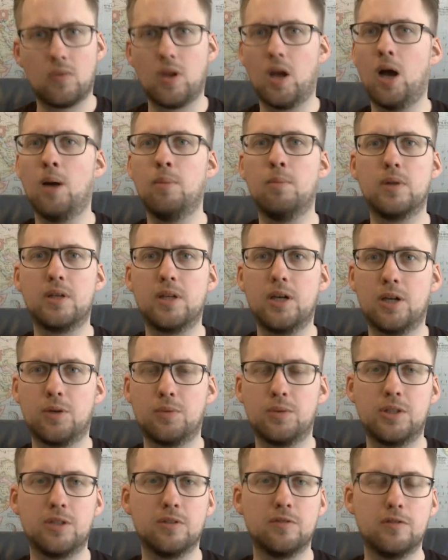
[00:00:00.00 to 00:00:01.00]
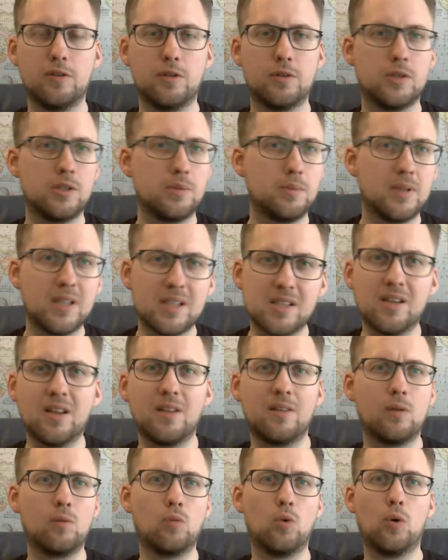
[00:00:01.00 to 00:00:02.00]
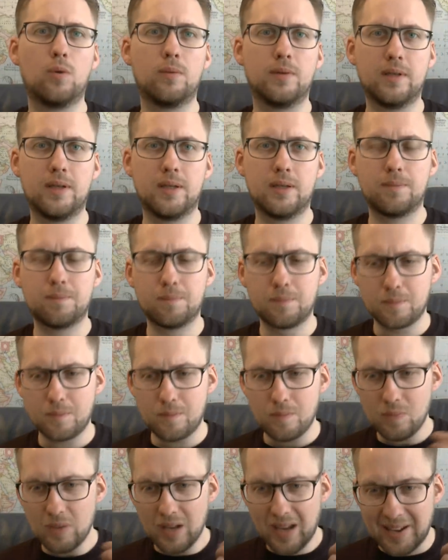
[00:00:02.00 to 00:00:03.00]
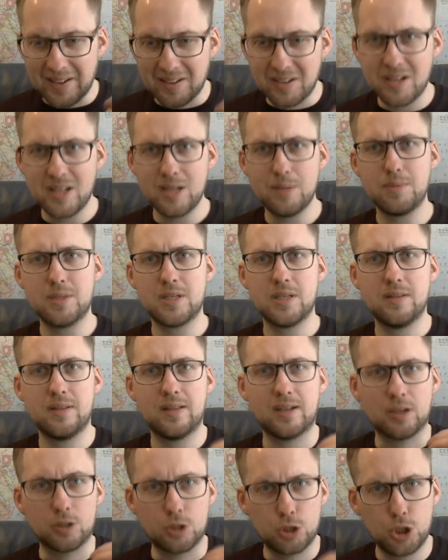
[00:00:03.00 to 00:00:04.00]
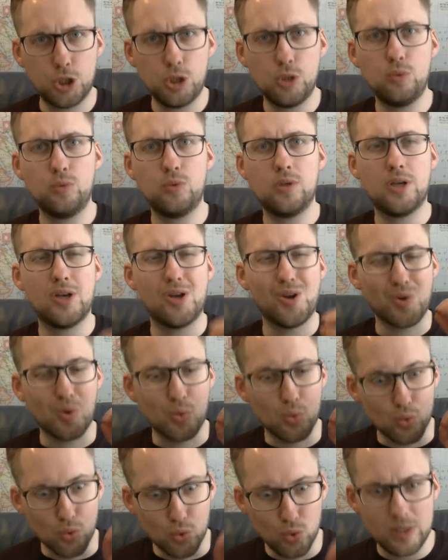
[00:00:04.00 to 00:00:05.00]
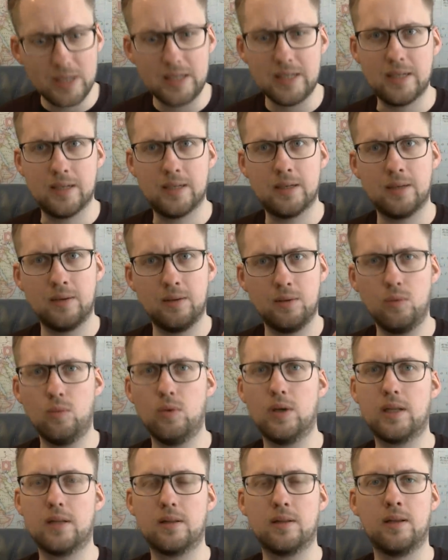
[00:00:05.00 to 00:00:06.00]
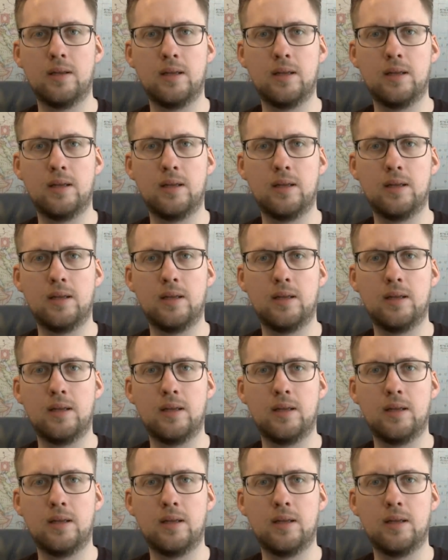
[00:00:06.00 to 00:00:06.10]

humble cartridge converters, but there's nothing wrong with that, and nibs that are tuned really well,